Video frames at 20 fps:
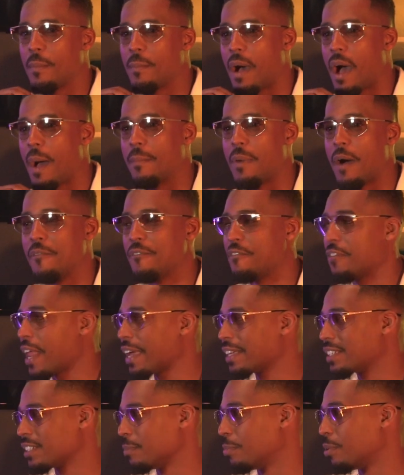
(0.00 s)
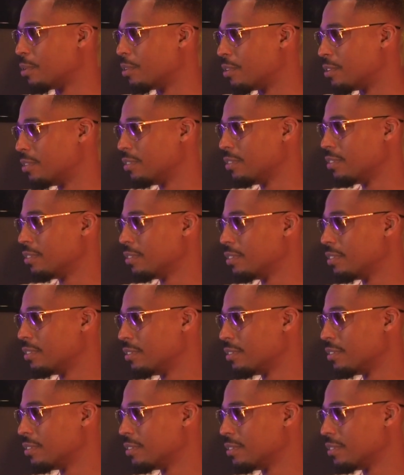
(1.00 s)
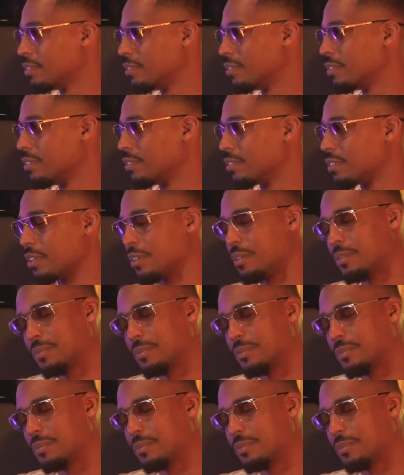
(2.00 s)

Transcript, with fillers: um, I'm I'm flexible. Yeah.